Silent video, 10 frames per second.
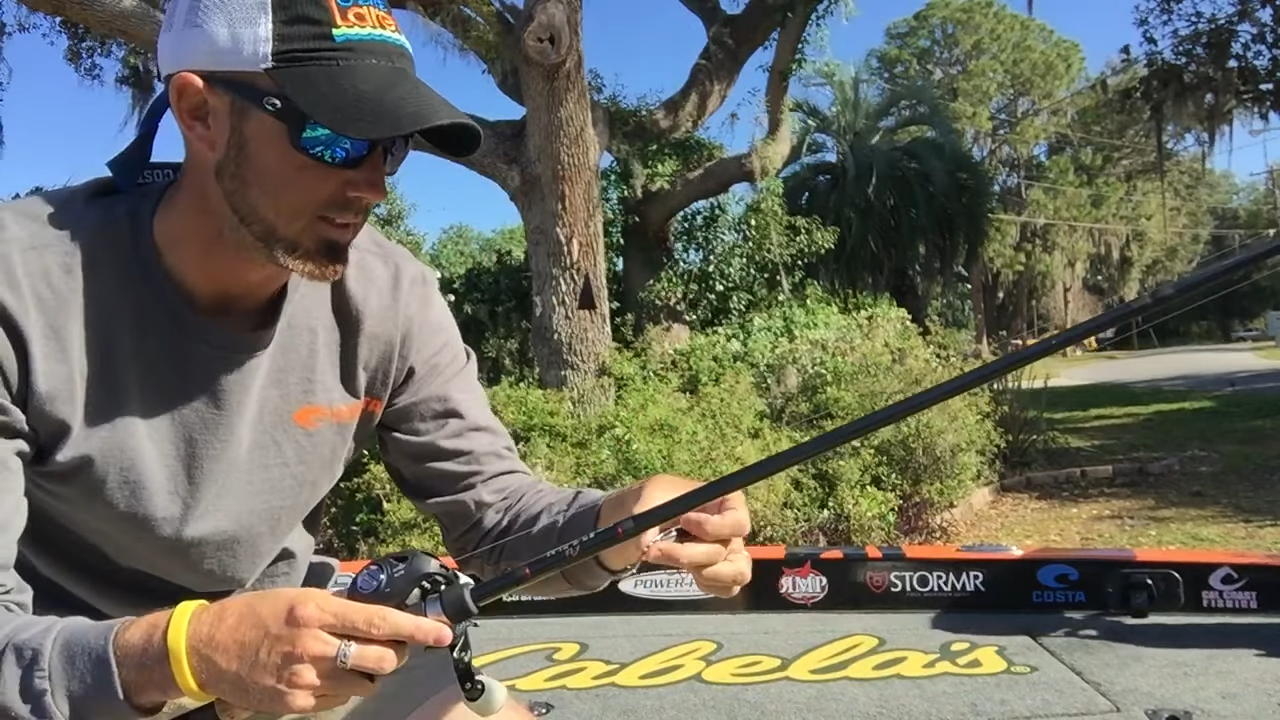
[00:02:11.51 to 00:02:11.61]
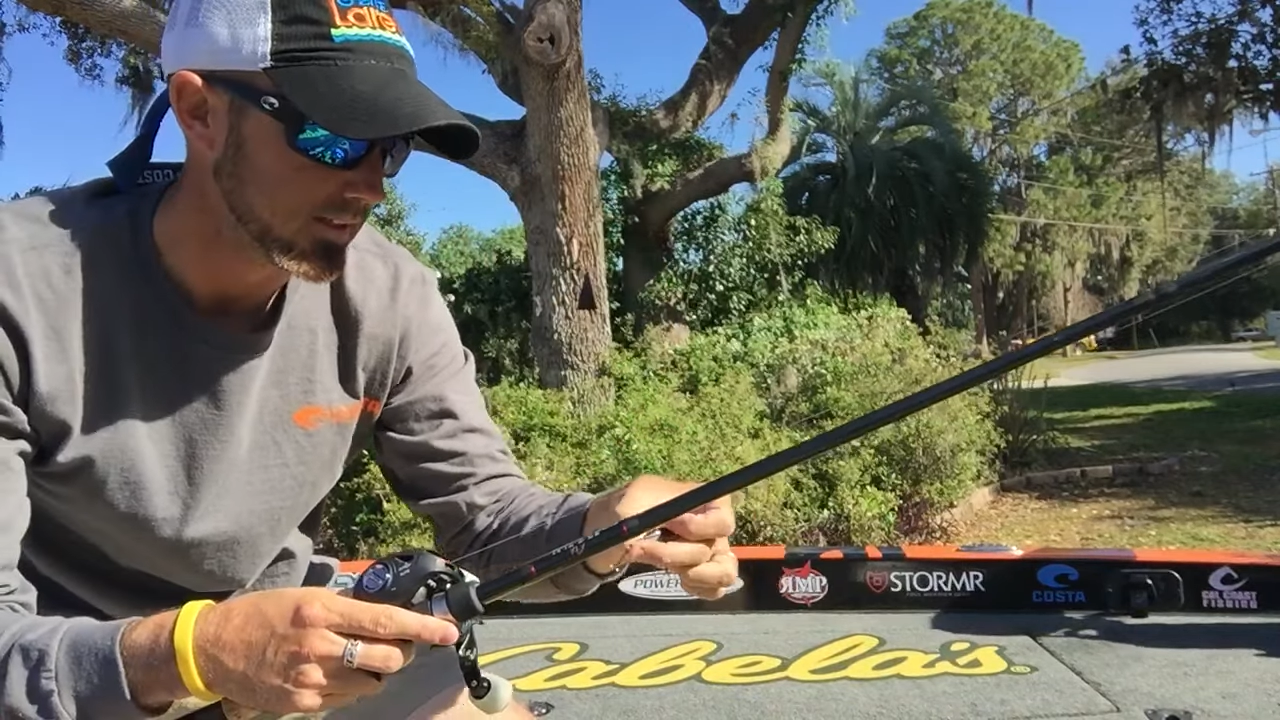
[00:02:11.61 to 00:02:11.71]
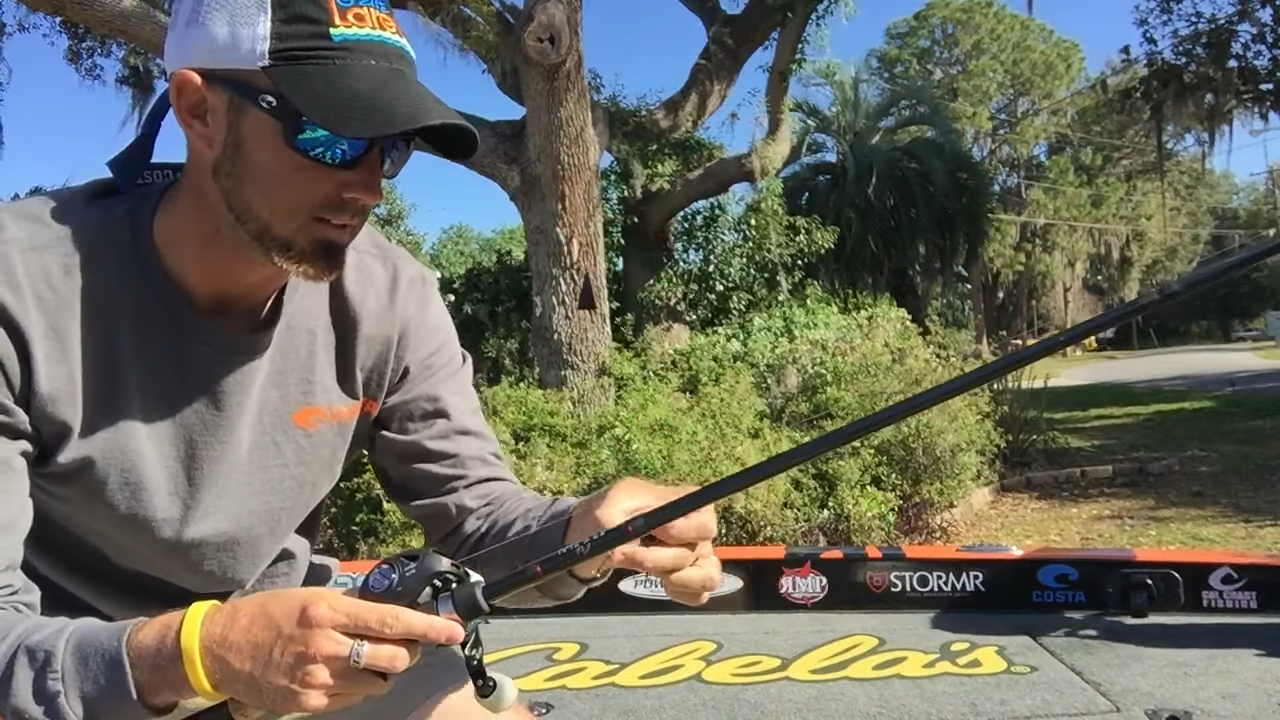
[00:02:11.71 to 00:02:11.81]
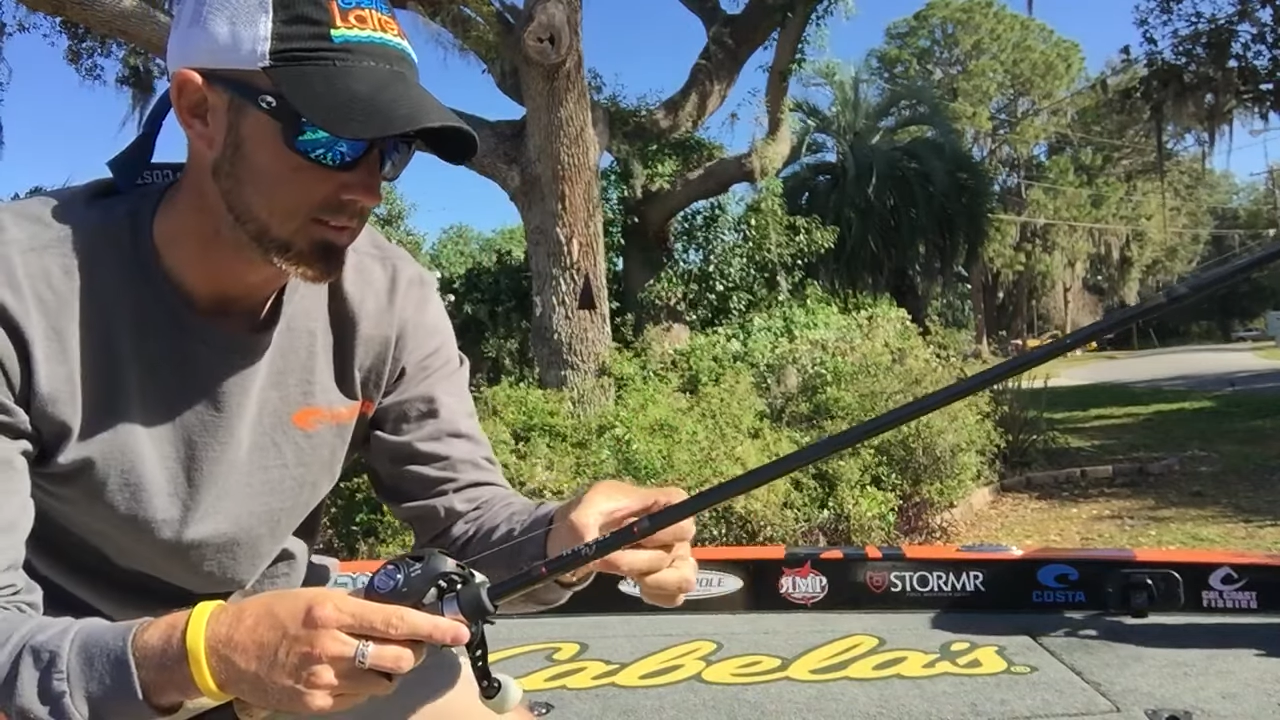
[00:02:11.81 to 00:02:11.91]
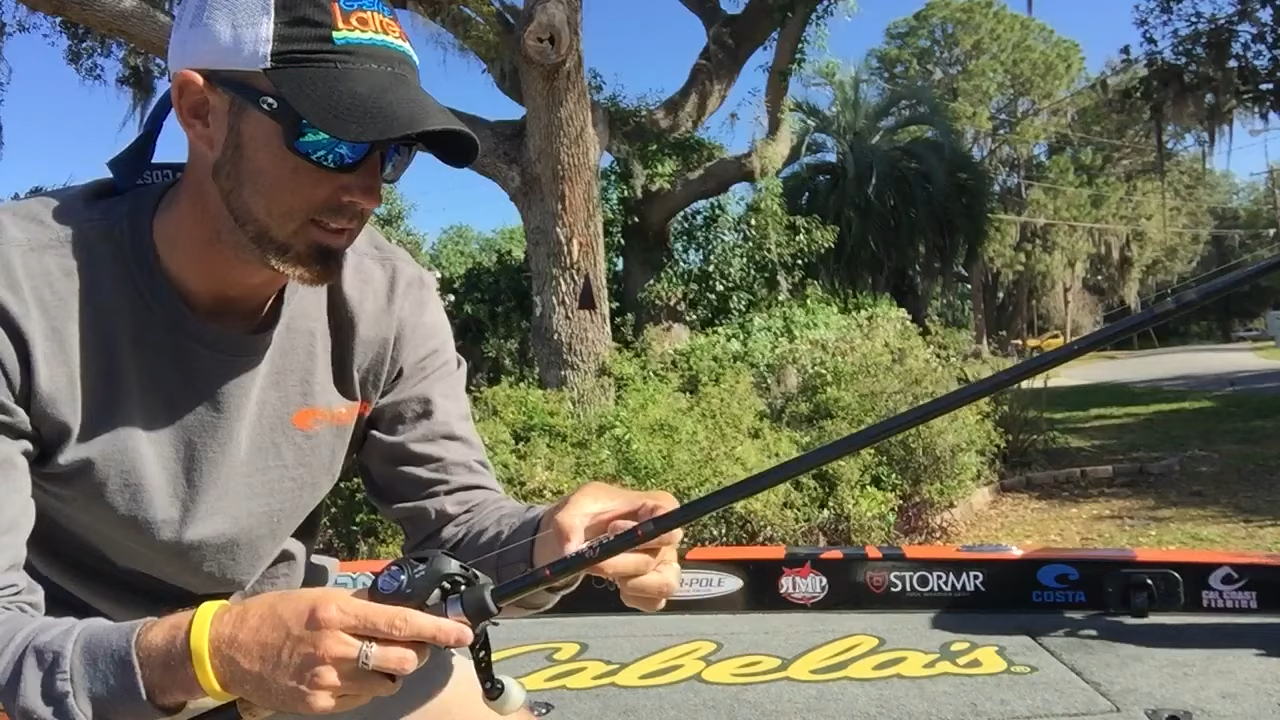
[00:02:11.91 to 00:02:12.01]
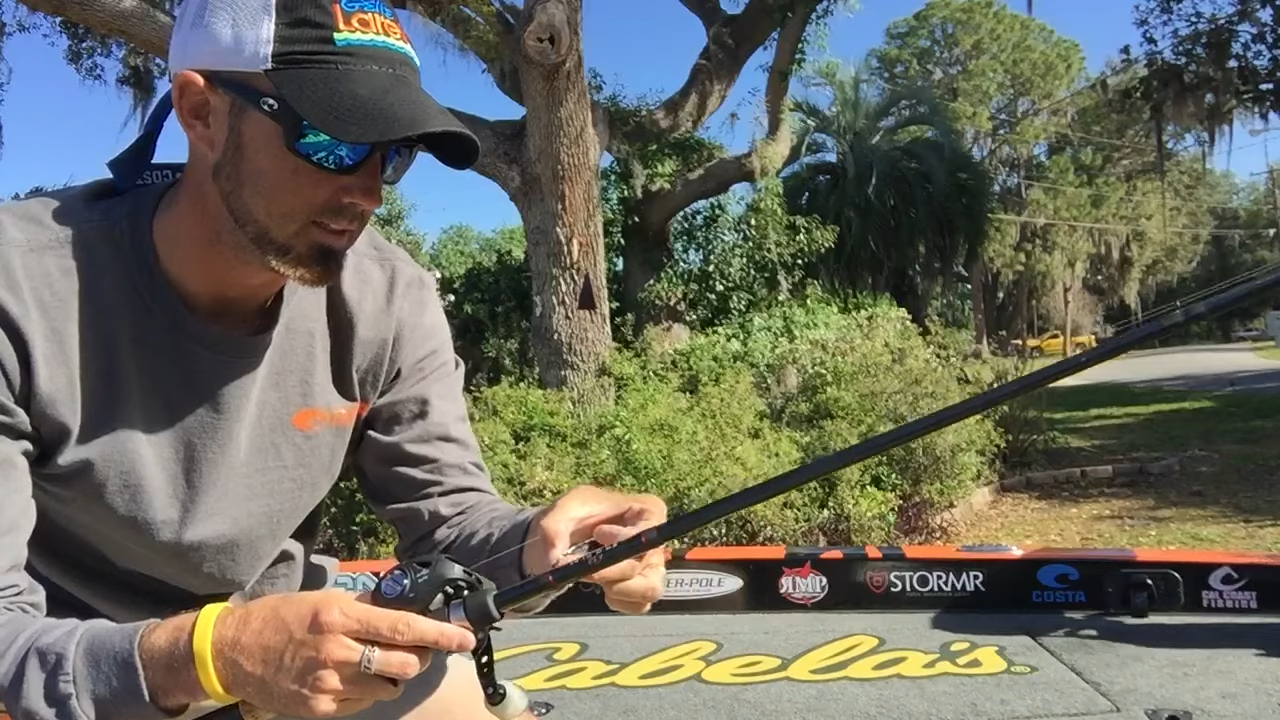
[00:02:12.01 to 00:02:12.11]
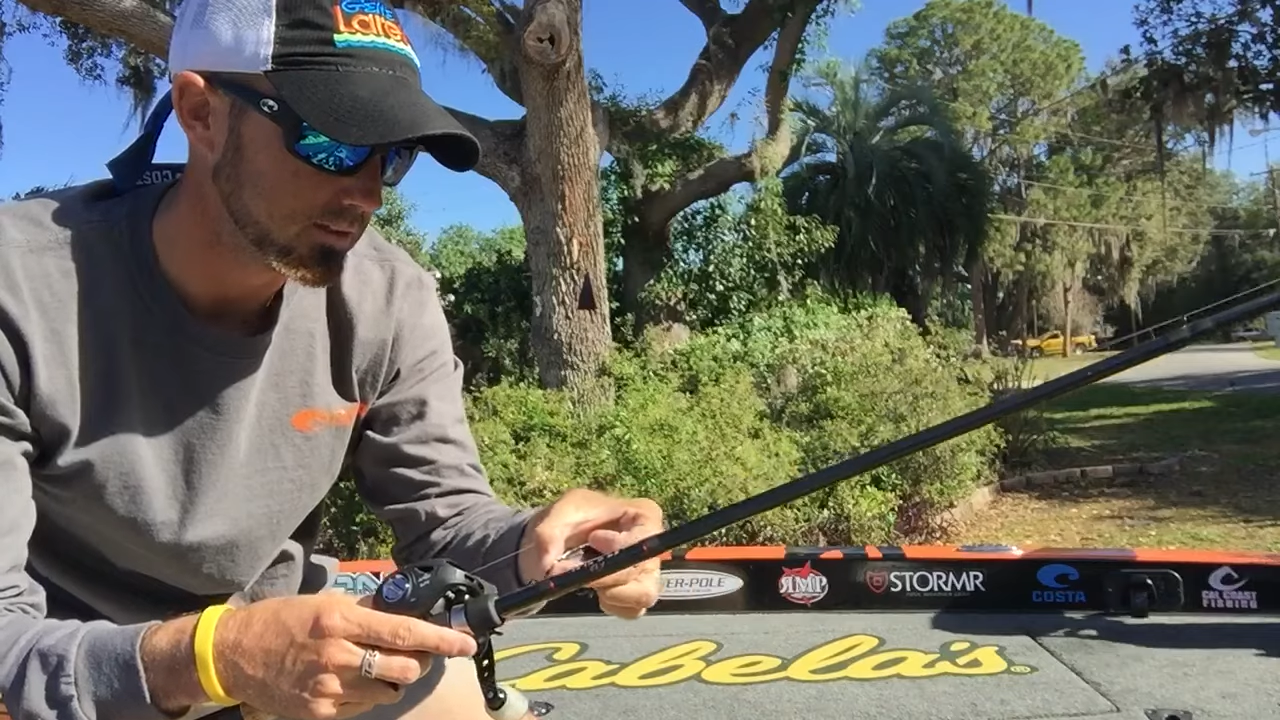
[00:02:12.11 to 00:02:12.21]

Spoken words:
tickle the